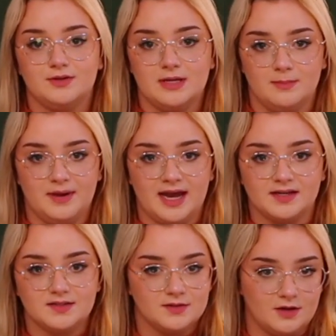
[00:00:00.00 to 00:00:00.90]

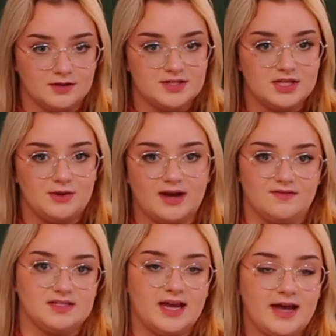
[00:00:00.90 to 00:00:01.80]
impact knowledge that you have
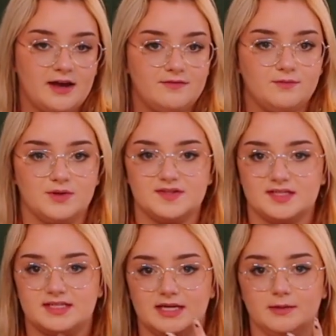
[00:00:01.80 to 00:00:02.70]
to have with
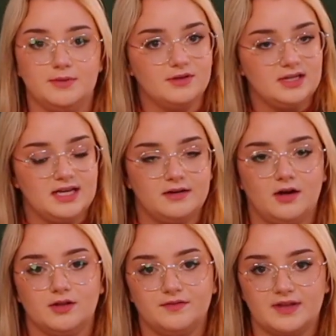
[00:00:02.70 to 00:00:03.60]
sustainability and
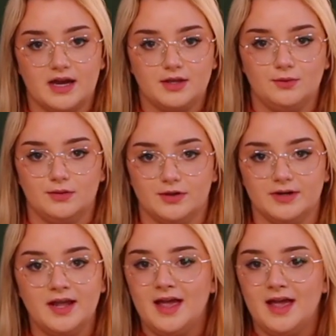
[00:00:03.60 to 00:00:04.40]
all of that. You learn,